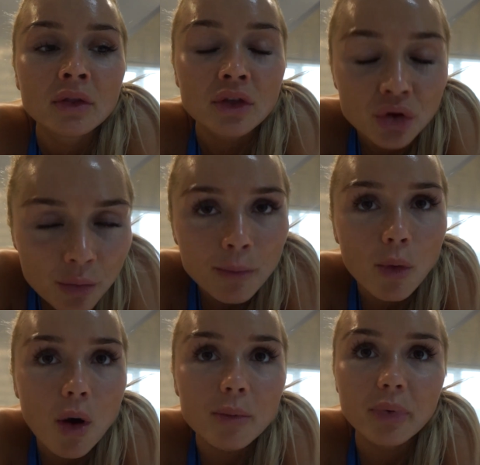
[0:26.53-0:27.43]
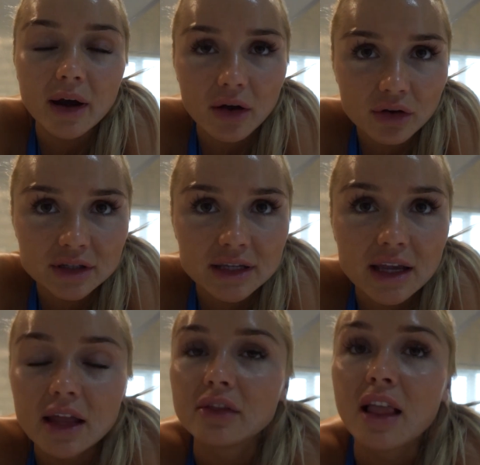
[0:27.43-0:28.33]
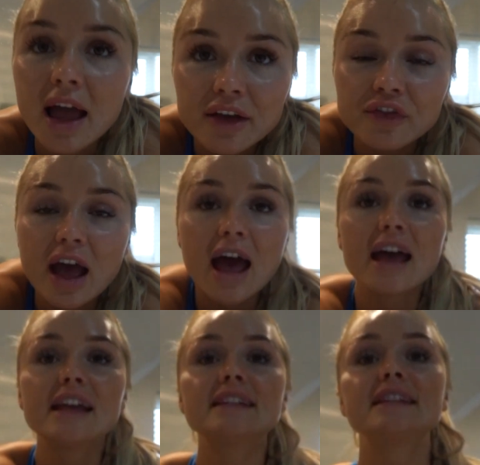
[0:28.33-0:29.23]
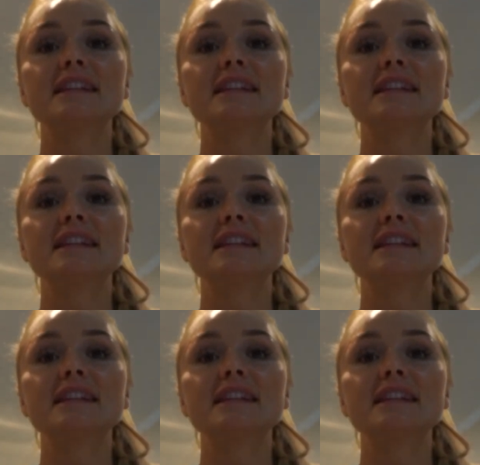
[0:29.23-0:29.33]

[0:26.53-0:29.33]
The number one priority in life, guys,